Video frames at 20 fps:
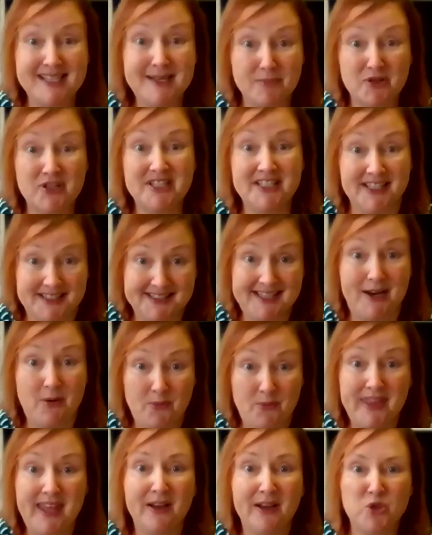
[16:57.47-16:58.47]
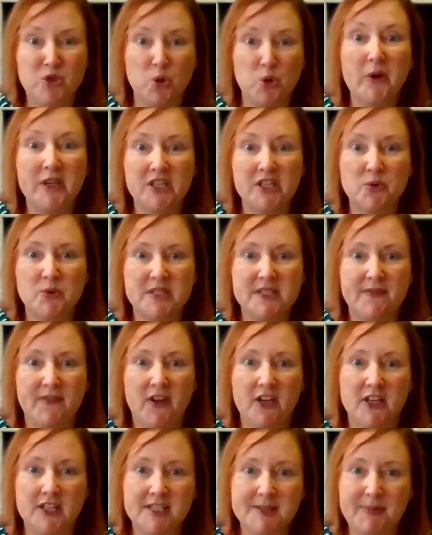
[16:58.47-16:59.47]
anybody does that without talking to us
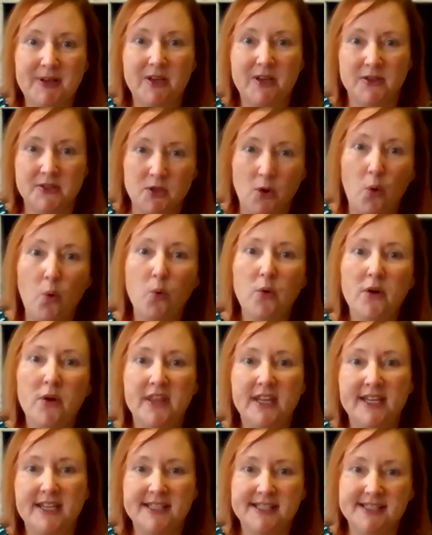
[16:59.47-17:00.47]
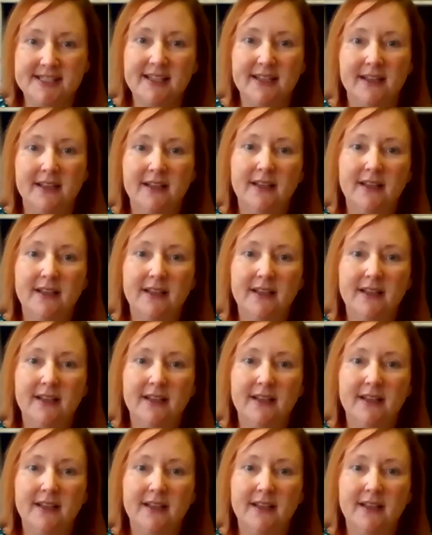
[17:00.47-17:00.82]
first, because all of these,